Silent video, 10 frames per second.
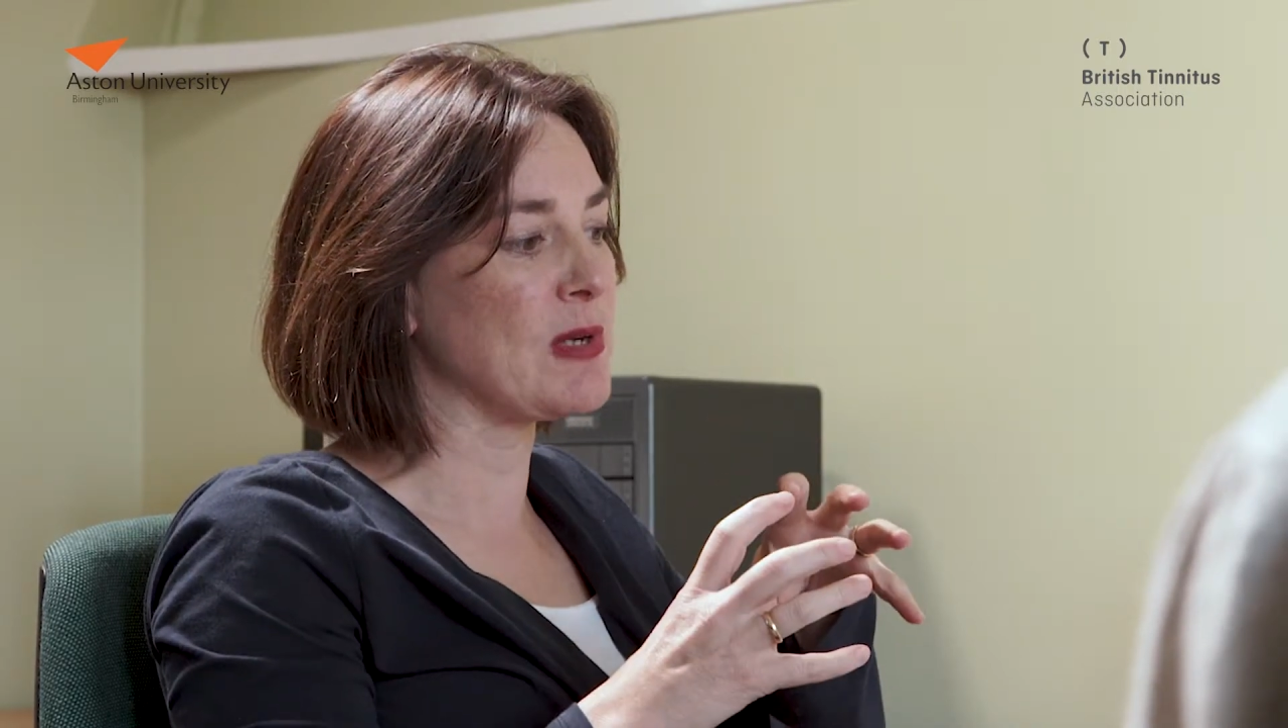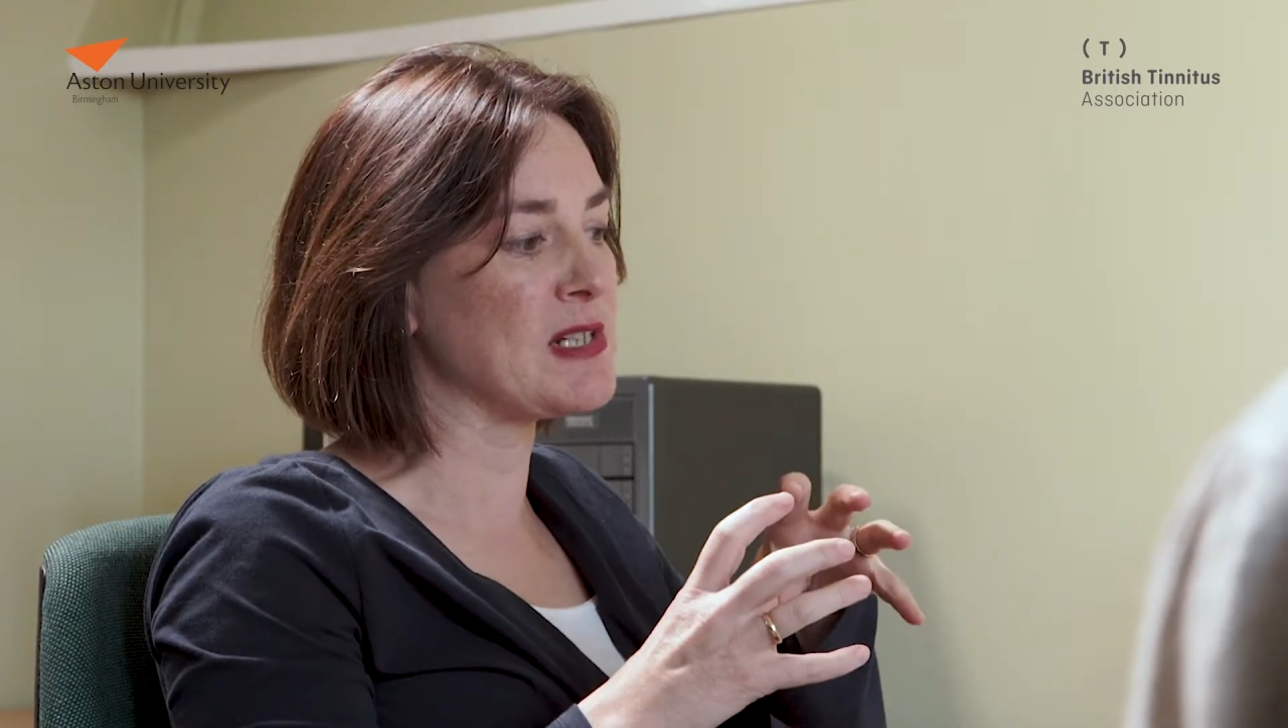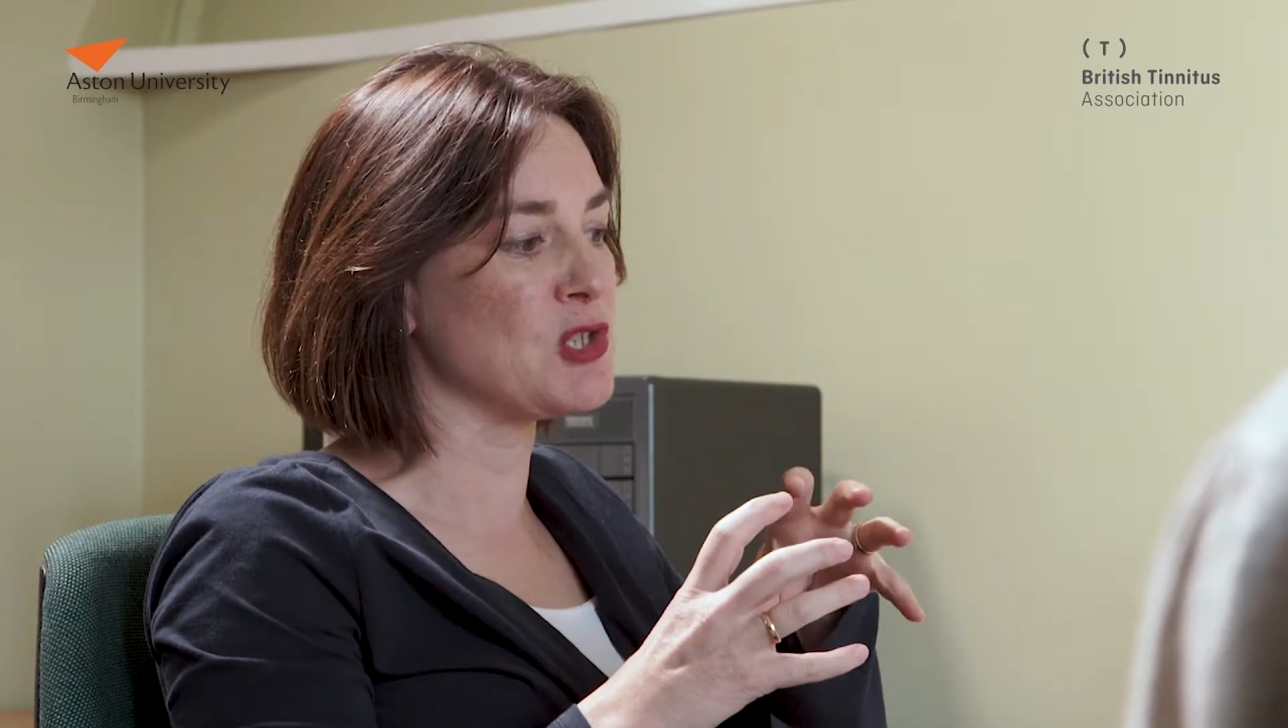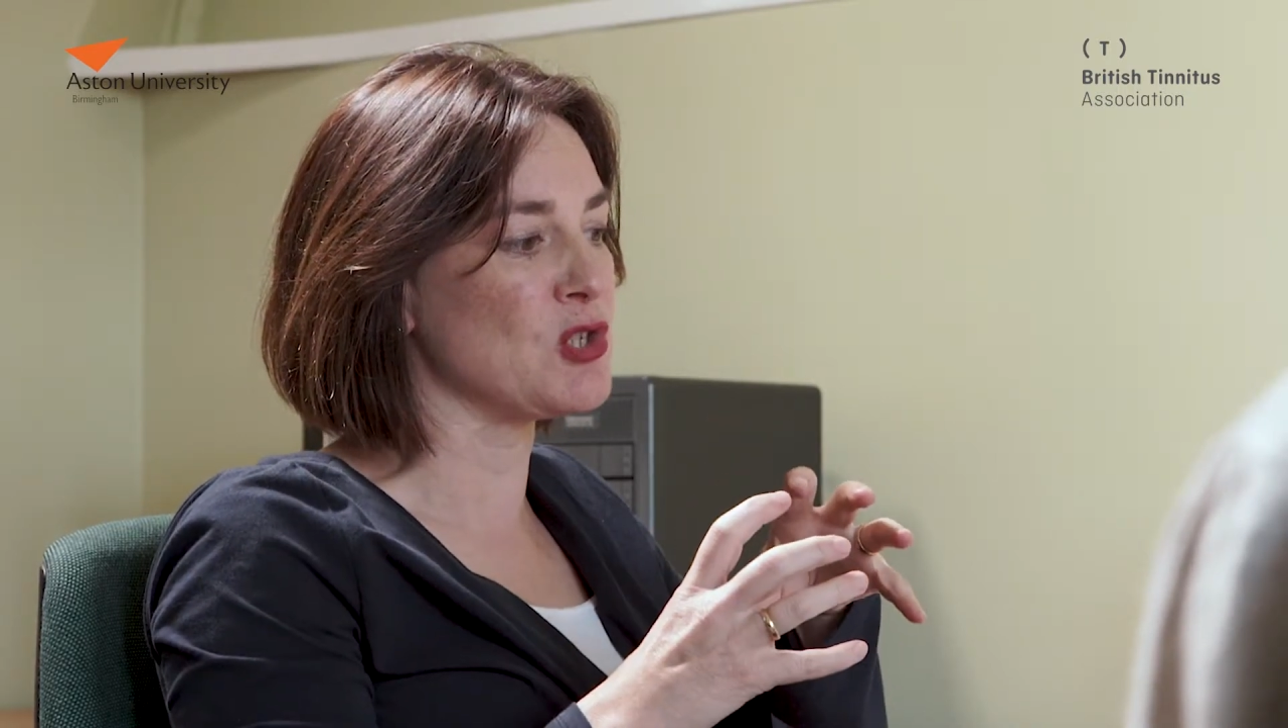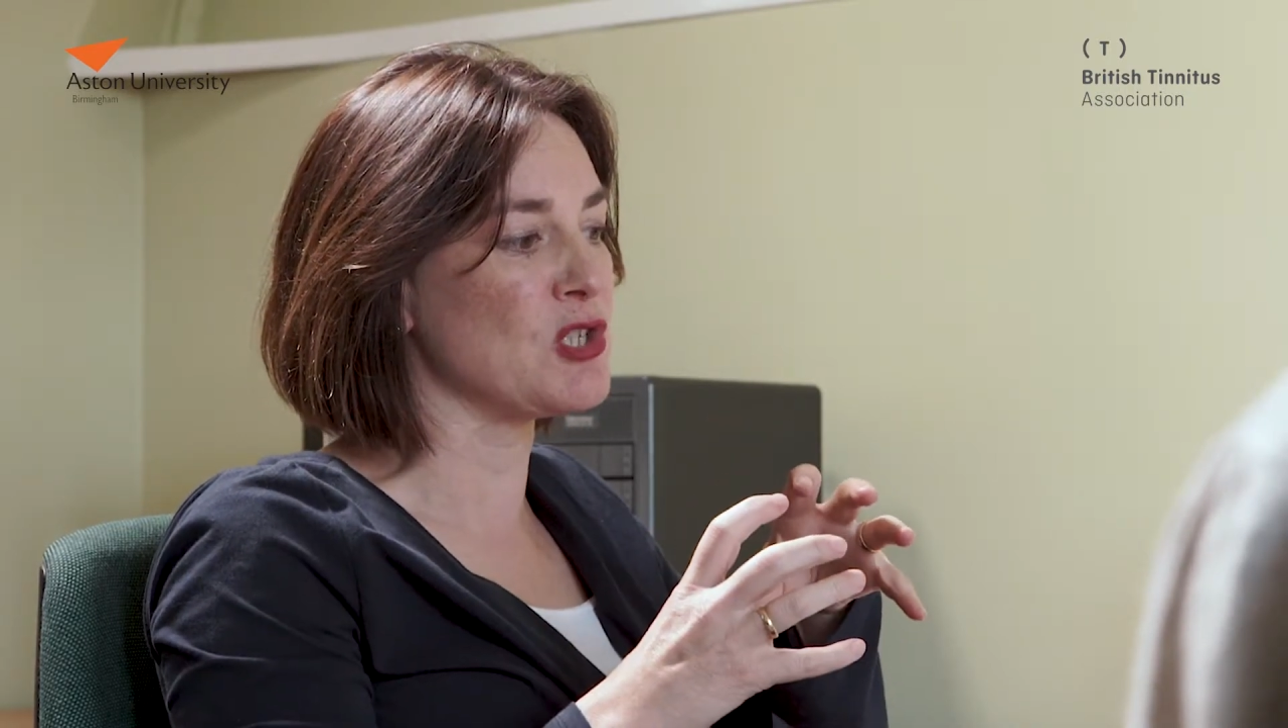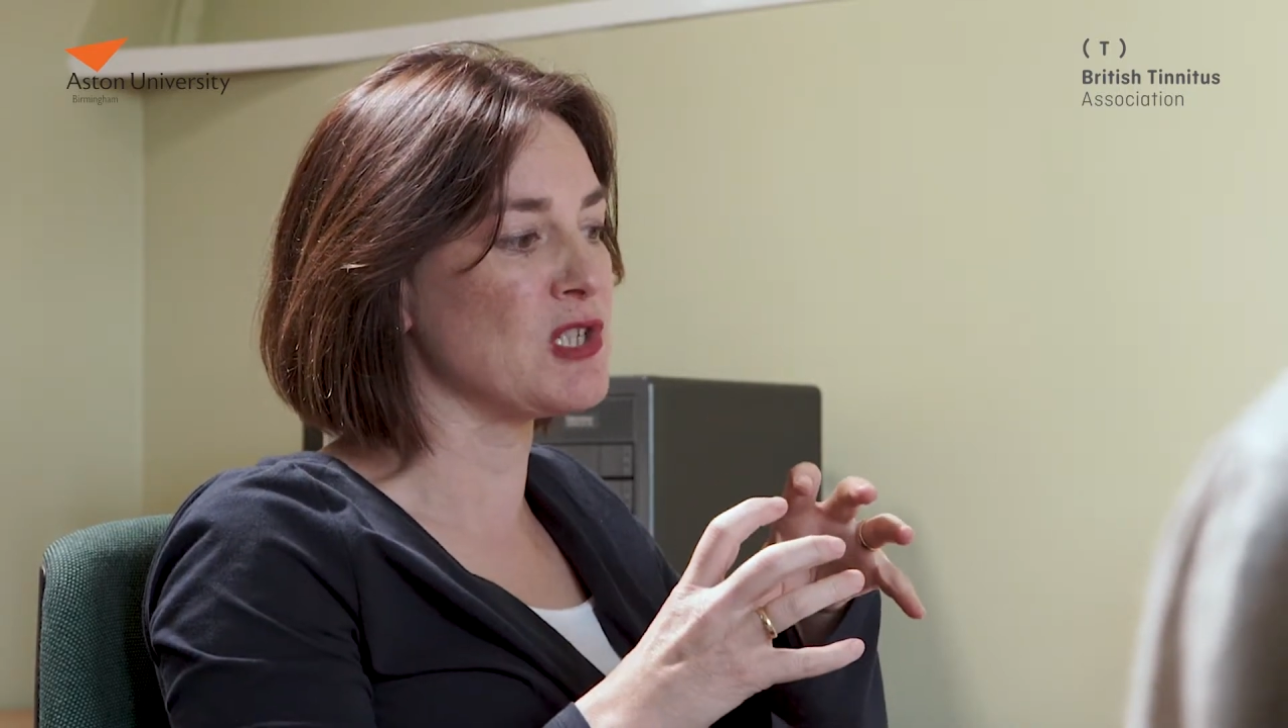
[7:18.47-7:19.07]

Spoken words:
questions,